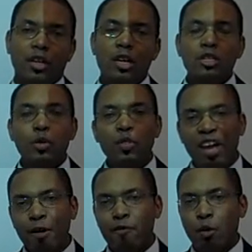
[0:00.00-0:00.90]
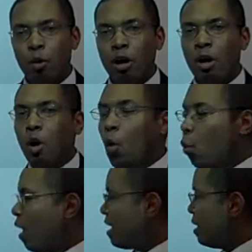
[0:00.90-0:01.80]
So therefore,
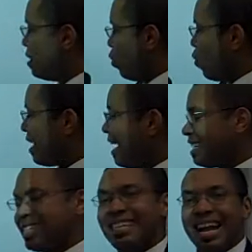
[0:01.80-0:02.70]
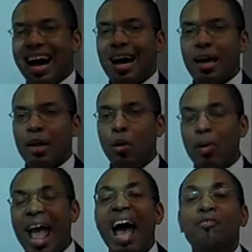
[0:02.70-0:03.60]
when we get to 9, we
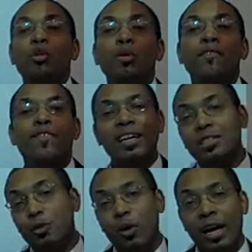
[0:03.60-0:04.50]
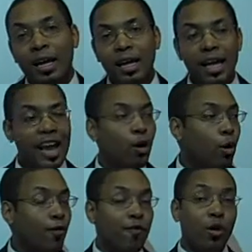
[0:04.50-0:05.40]
have to invent a way in
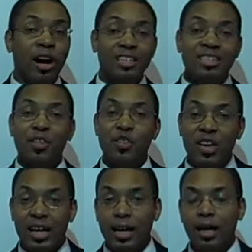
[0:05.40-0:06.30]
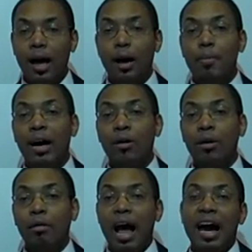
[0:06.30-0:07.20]
order for us to think
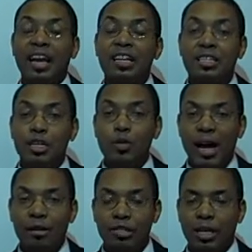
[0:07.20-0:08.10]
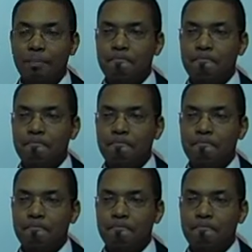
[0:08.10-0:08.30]
about how to continue counting.